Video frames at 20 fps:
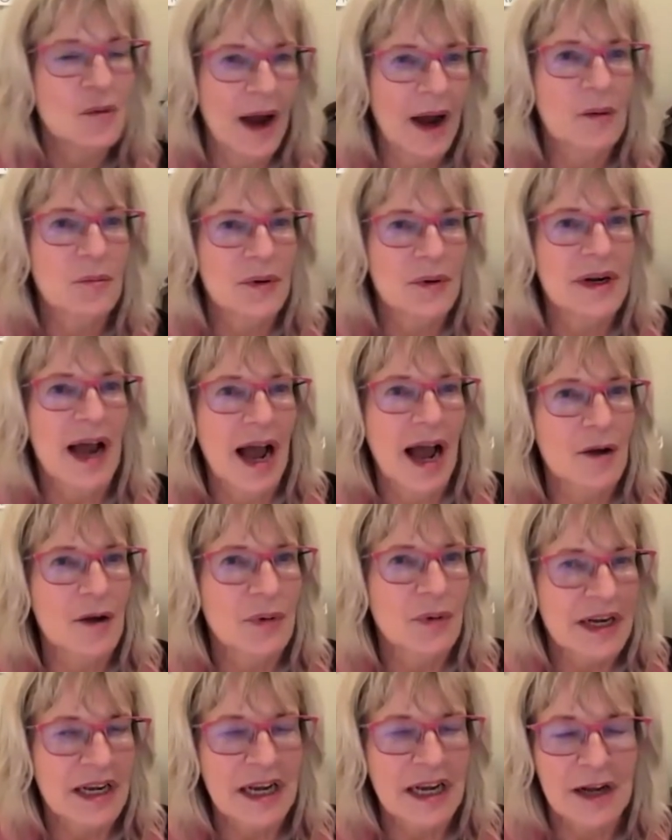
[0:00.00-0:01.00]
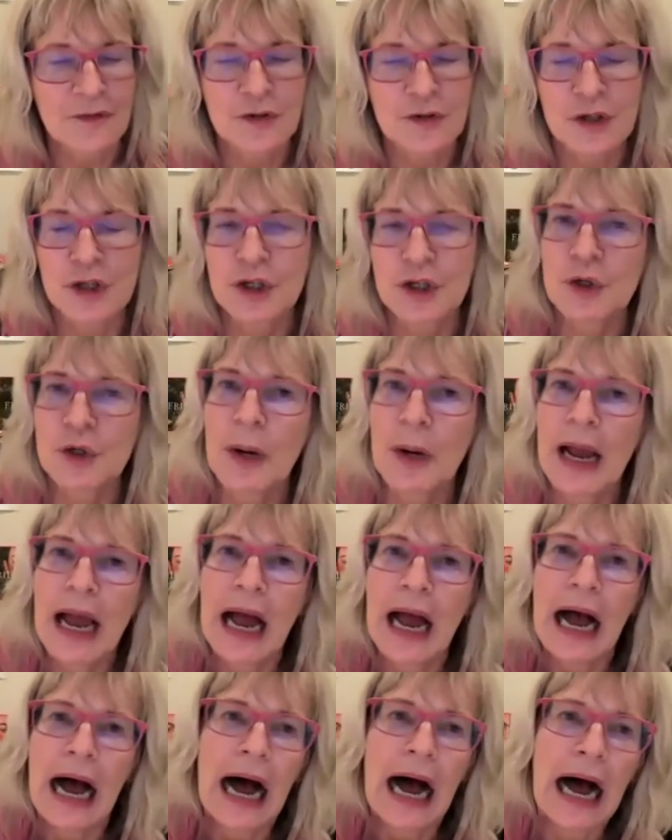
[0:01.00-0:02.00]
I would love to.
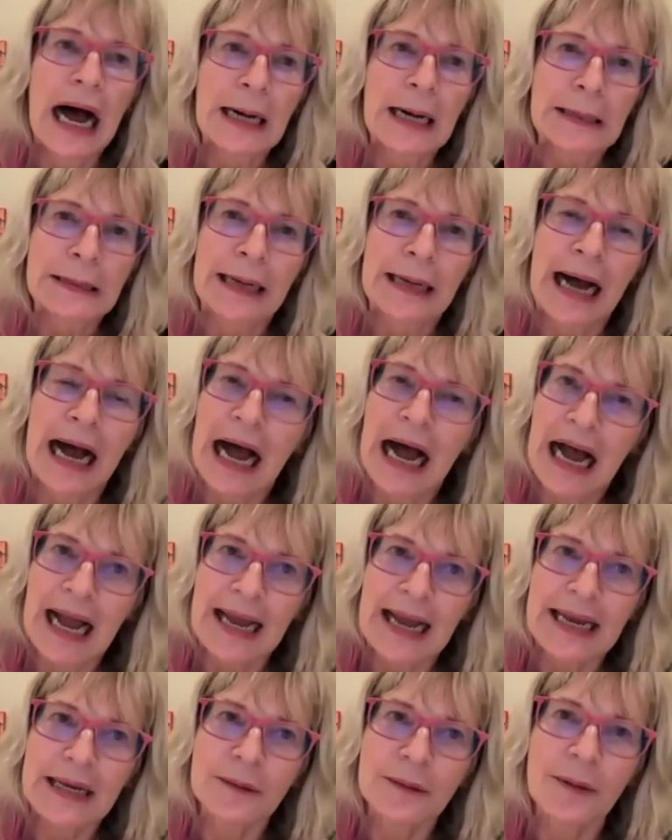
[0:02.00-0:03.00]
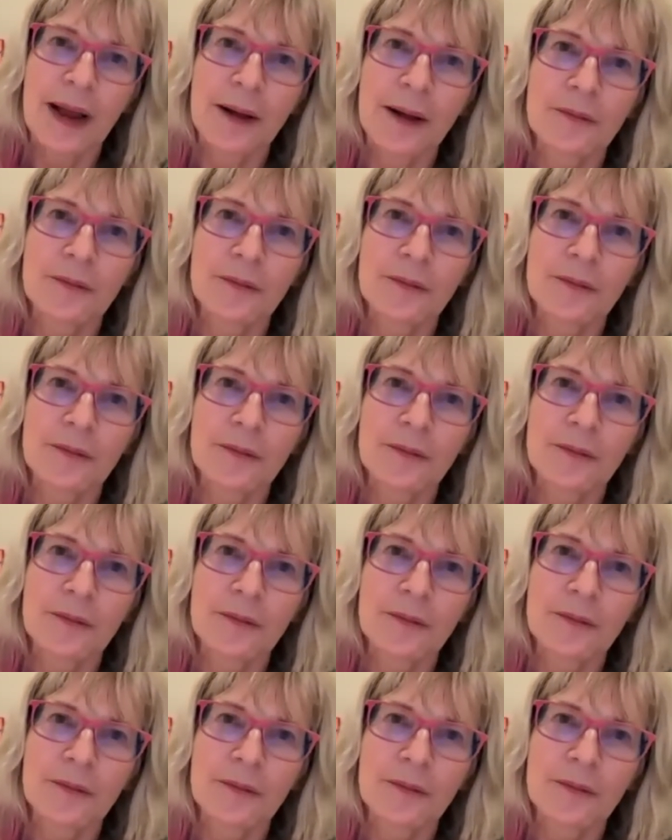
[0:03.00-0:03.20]
I